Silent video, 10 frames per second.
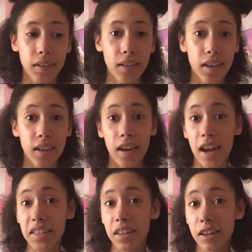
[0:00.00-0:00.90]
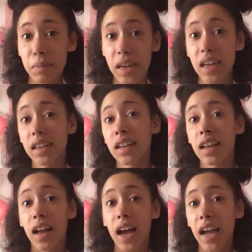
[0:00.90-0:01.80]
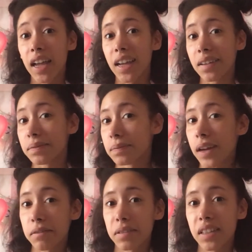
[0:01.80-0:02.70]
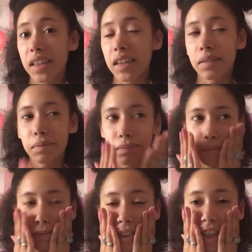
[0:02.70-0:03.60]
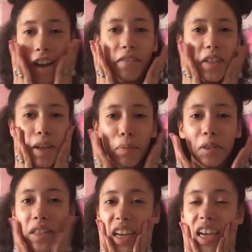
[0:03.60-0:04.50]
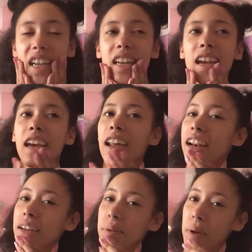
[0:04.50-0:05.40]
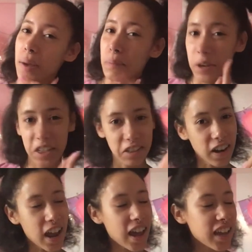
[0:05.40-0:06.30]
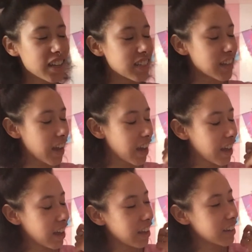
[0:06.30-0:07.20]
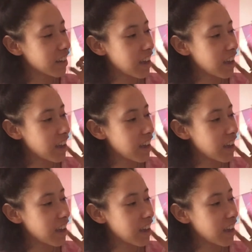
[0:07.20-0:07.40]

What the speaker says: It hasn't hurt me. I have really soft, supple skin, and I'm moisturized and